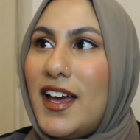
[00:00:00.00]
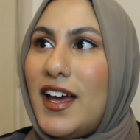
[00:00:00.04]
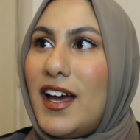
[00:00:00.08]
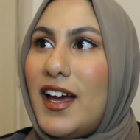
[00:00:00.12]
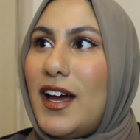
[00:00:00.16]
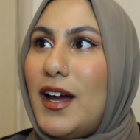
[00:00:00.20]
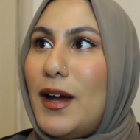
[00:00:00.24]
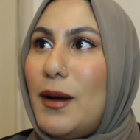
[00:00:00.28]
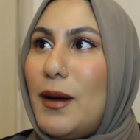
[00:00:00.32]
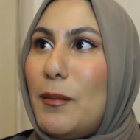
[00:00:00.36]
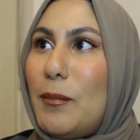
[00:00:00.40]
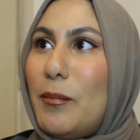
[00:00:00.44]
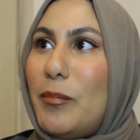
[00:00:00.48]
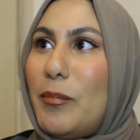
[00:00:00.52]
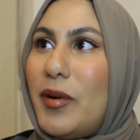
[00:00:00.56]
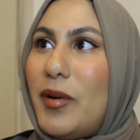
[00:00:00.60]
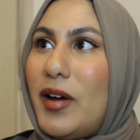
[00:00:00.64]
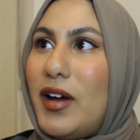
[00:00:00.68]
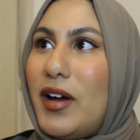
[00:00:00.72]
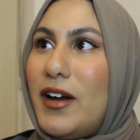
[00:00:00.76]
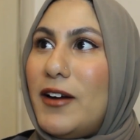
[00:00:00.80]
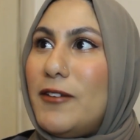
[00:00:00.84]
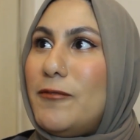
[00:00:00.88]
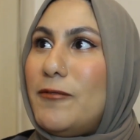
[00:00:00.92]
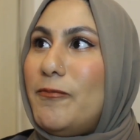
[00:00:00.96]

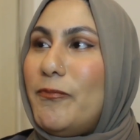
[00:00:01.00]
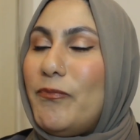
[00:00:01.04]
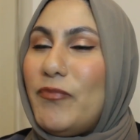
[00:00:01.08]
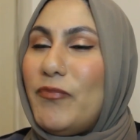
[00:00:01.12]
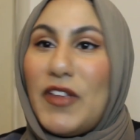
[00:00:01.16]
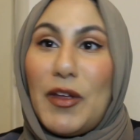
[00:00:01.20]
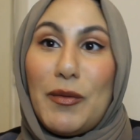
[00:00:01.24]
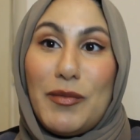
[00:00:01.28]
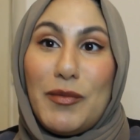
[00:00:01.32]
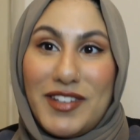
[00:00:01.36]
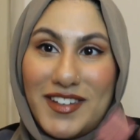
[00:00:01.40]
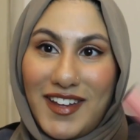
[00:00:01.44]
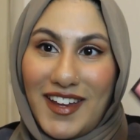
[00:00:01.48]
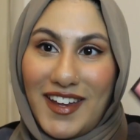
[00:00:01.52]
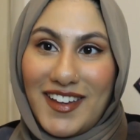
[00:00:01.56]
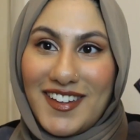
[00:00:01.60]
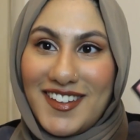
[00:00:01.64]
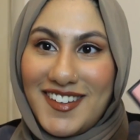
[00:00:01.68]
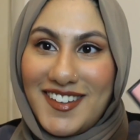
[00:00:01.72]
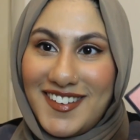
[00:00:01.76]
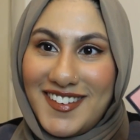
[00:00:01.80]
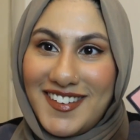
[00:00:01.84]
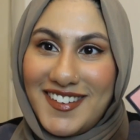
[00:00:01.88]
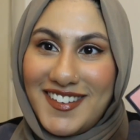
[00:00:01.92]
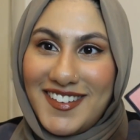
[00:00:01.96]
But it was this.